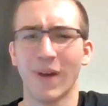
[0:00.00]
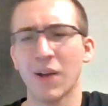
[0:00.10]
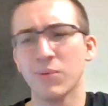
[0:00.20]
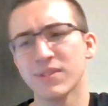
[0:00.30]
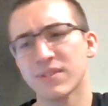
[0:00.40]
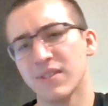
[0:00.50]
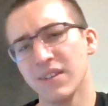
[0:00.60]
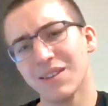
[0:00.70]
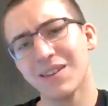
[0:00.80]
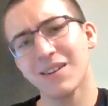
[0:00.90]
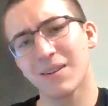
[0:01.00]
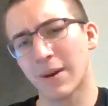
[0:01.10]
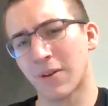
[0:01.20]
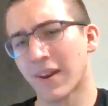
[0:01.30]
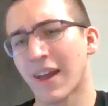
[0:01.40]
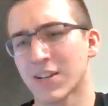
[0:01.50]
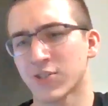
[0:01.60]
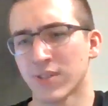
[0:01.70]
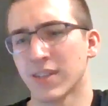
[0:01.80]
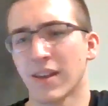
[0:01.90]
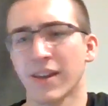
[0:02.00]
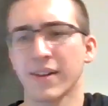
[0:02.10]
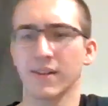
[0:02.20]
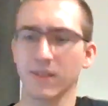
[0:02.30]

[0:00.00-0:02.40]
I was thinking about it actually, like